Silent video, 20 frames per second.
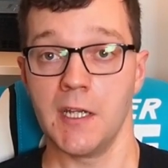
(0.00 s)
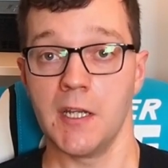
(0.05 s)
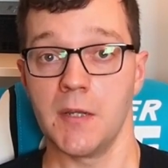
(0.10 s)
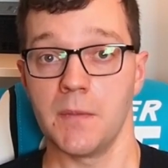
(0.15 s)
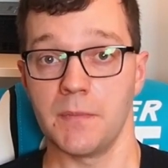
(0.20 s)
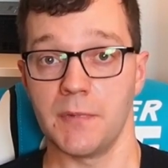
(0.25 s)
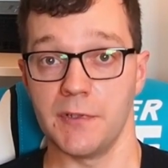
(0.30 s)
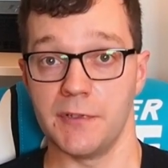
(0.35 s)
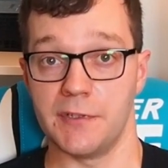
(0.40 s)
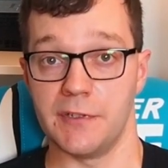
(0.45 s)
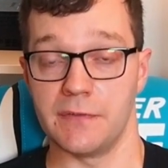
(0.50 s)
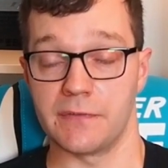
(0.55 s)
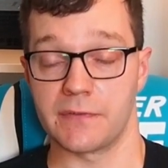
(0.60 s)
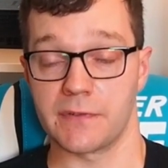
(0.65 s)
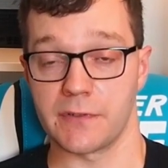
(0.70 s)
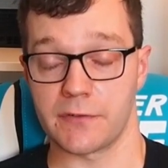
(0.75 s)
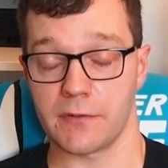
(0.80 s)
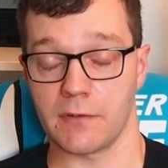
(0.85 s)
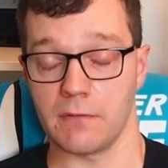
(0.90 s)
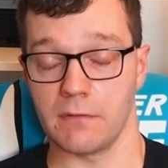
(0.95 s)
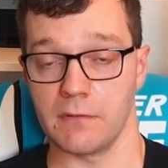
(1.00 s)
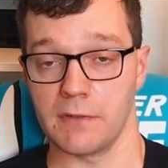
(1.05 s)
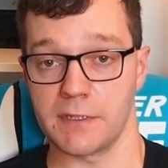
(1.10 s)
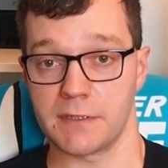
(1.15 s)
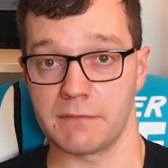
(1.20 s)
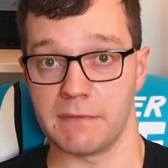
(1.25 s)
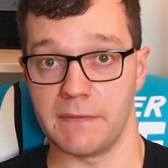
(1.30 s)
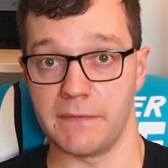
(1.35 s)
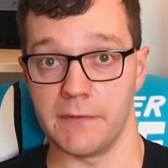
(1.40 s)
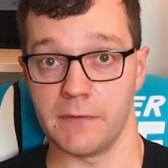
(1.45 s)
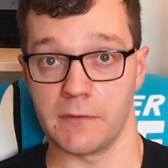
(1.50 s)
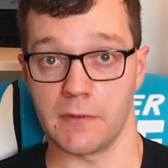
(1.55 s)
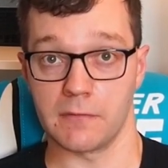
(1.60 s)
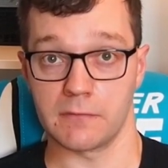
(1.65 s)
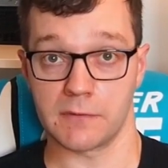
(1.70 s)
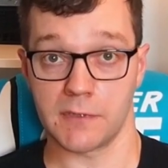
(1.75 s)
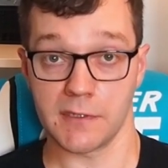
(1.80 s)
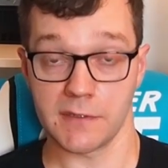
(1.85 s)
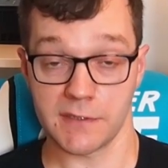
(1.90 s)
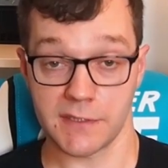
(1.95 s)
Bluetooth controllers with your old
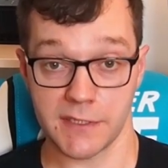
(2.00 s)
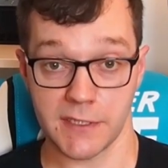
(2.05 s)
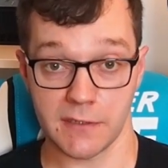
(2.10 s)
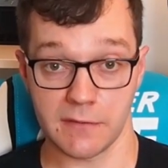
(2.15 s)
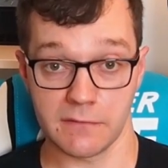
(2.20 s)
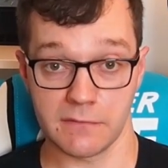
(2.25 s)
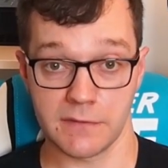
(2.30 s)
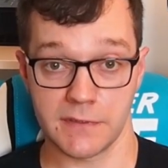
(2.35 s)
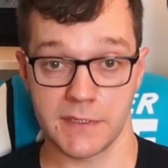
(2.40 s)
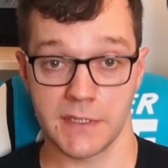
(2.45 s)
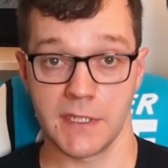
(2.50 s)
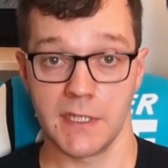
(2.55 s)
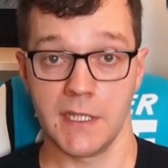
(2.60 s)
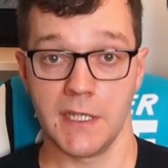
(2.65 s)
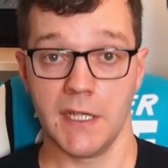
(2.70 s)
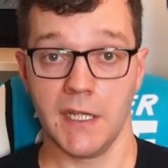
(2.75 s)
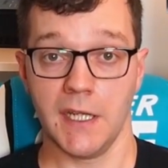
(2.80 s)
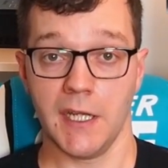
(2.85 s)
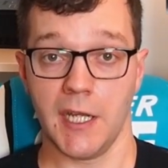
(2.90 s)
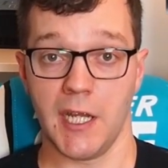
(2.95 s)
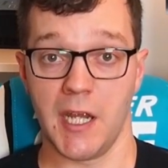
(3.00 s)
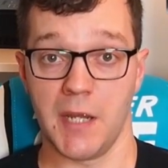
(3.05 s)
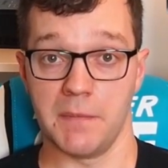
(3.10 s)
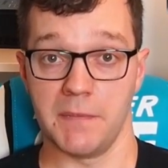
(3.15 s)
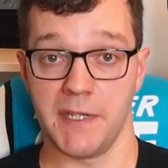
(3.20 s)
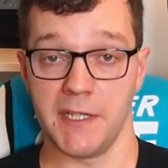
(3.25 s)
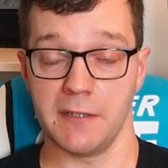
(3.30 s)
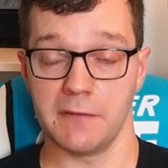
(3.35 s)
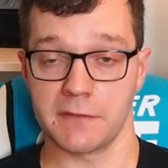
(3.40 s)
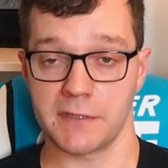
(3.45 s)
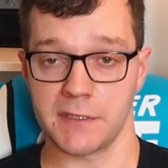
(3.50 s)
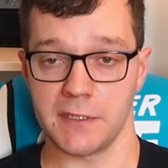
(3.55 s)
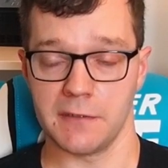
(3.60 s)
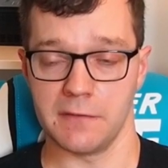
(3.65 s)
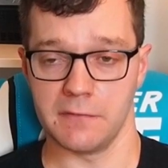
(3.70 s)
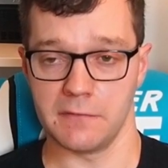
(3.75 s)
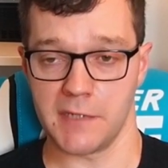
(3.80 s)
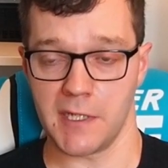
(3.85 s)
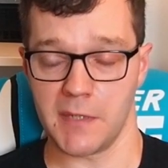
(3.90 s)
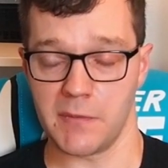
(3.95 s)
consoles. They
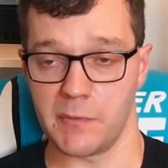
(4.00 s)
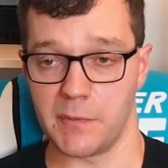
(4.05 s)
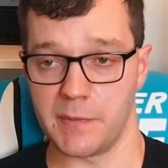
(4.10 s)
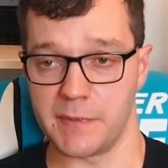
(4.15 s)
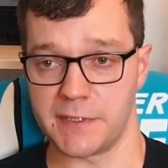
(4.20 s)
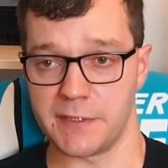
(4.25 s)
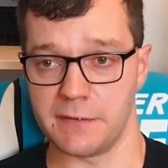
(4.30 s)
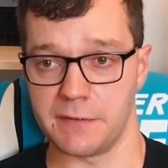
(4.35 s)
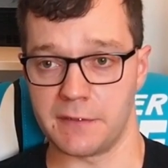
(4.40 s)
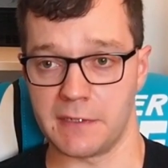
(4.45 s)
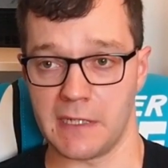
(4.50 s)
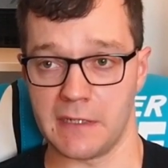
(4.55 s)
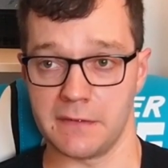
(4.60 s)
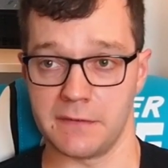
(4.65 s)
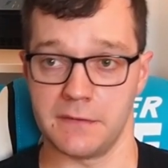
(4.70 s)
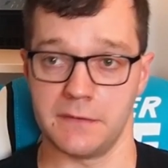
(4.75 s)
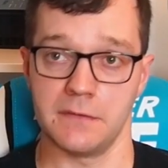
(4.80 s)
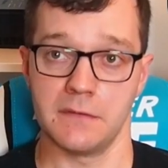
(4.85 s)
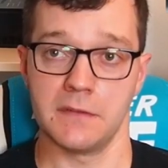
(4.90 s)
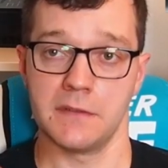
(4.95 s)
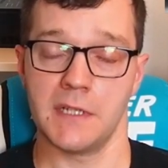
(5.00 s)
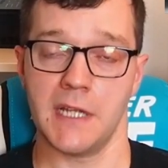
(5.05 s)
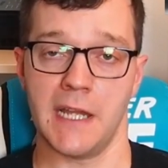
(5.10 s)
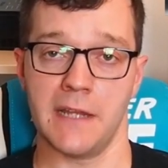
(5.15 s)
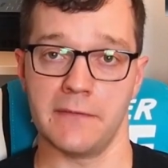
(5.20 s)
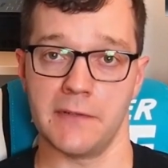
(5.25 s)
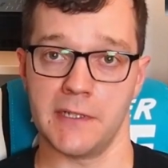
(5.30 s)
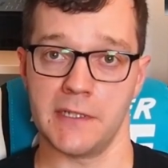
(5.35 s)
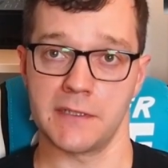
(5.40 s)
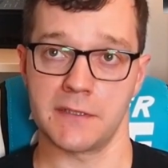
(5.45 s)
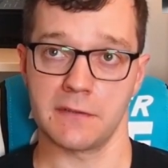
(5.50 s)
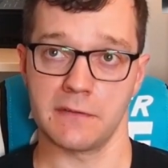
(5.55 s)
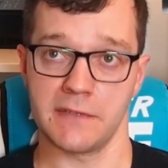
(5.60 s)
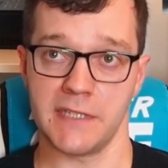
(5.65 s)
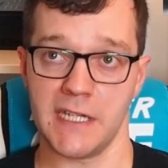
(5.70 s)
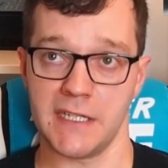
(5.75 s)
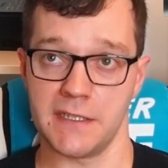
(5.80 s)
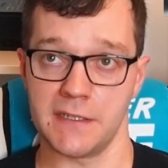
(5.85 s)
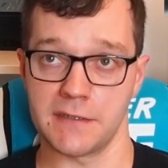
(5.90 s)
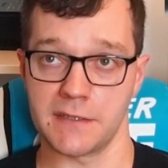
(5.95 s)
also, Humble Bazooka, have a sort of
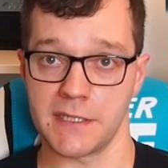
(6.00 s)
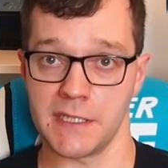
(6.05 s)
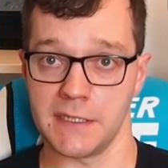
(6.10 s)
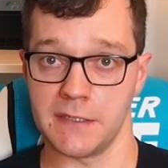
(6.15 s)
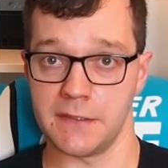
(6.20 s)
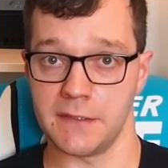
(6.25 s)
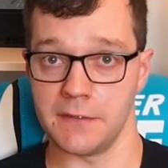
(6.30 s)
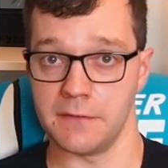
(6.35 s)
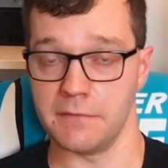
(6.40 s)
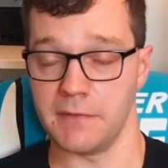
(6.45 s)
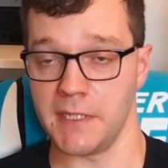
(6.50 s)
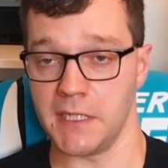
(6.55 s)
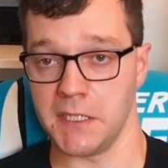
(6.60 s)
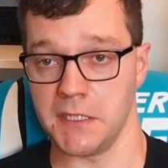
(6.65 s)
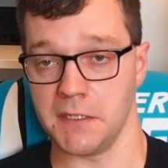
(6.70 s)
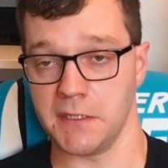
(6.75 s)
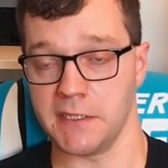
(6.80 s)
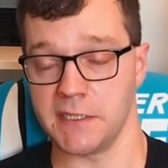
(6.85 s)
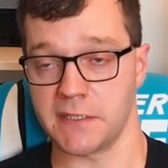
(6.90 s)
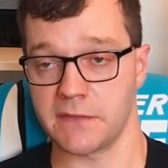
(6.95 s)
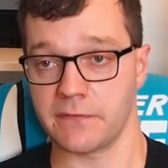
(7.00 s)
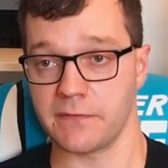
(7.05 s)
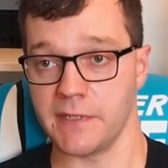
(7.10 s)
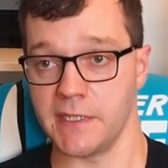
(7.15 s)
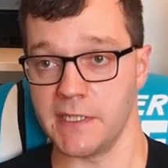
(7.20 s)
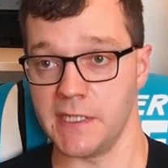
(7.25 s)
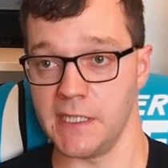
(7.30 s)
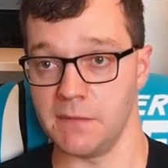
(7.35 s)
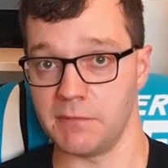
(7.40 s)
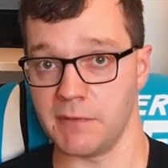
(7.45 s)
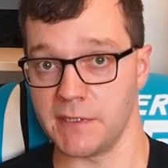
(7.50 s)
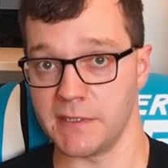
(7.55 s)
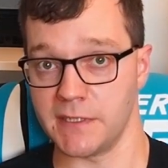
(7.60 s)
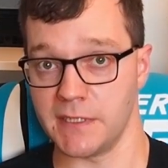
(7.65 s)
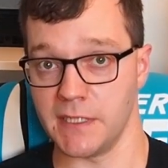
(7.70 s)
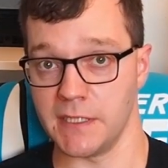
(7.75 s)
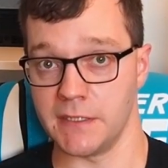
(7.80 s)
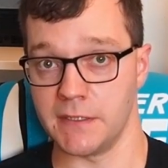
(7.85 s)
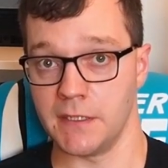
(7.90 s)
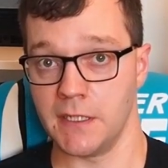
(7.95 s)
tendency to do really nice 3D
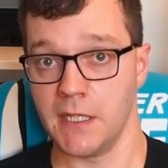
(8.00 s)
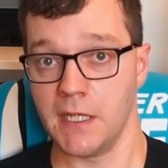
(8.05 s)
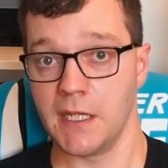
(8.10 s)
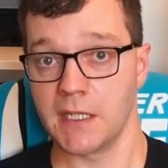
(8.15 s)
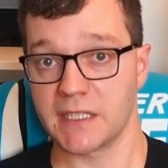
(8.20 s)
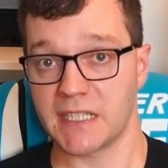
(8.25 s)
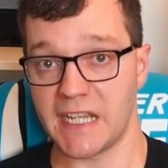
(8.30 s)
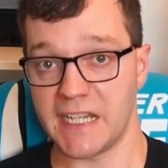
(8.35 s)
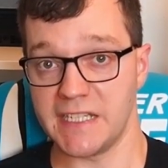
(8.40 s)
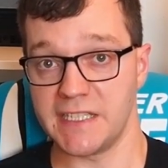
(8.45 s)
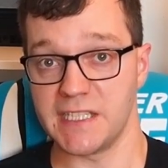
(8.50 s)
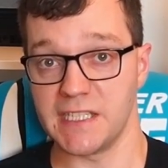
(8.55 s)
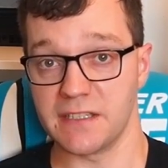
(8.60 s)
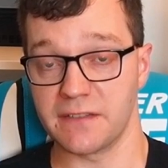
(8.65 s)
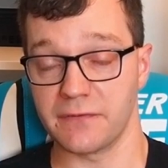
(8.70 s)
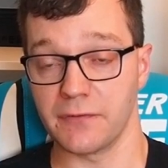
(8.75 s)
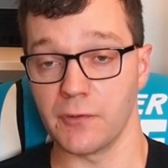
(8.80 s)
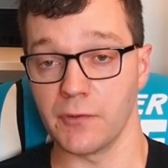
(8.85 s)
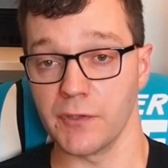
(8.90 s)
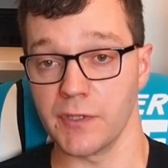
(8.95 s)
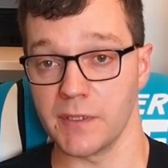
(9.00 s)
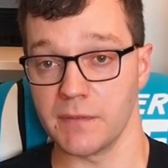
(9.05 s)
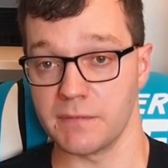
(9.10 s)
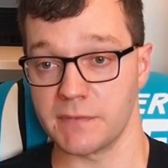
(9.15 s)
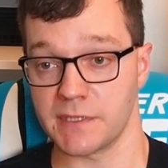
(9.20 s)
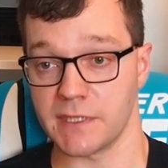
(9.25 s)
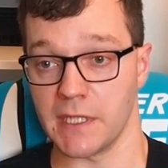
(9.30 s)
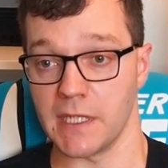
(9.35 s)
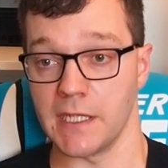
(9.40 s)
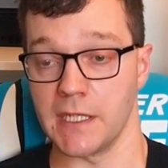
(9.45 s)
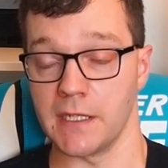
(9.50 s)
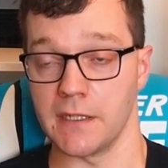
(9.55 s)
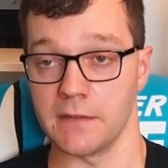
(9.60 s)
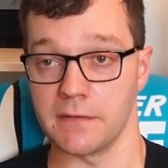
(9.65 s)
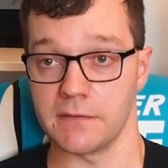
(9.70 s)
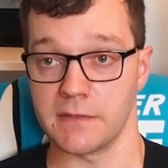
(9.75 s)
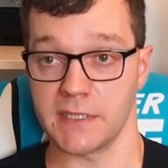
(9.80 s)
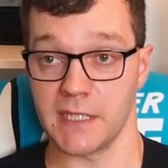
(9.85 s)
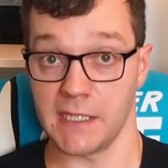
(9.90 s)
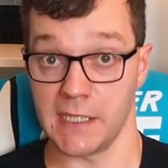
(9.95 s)
printed cases for them, so
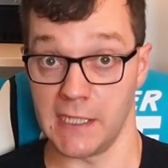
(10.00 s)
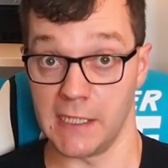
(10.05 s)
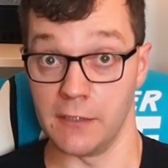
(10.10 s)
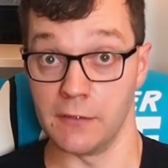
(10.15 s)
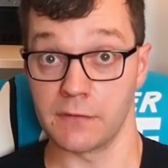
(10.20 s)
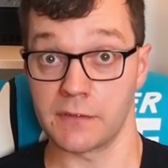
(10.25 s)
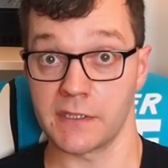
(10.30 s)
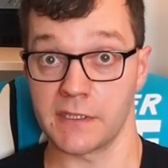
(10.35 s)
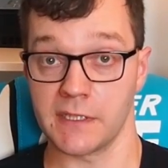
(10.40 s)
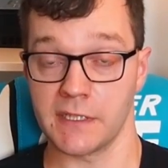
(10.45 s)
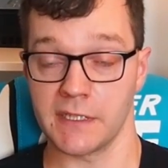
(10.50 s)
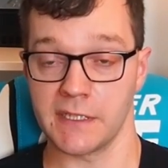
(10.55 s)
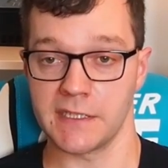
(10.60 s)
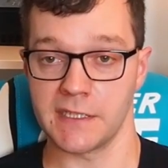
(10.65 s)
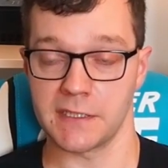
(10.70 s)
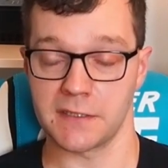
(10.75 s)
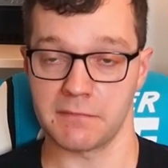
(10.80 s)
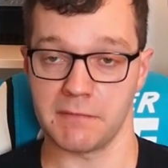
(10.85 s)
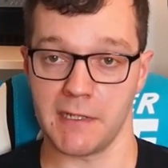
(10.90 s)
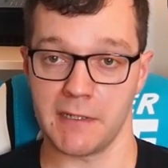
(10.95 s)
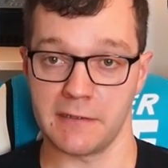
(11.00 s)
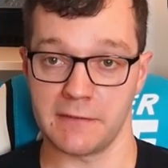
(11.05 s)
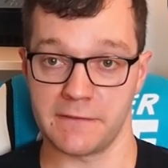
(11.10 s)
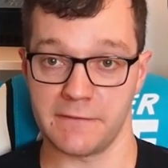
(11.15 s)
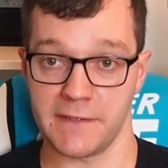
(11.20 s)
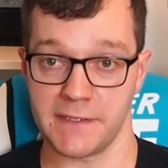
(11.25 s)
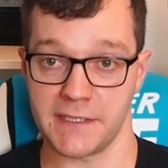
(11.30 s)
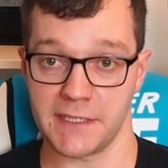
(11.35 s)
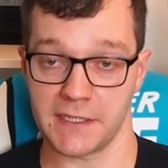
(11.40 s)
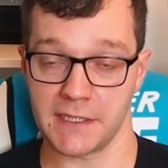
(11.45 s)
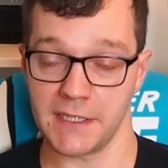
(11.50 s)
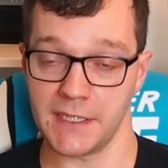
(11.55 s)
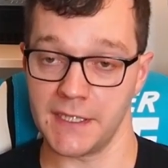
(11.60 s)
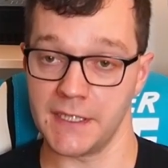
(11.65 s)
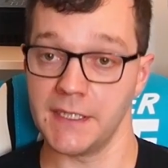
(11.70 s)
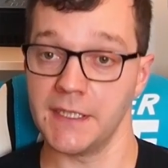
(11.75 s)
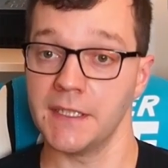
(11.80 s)
they look nice as well aesthetically.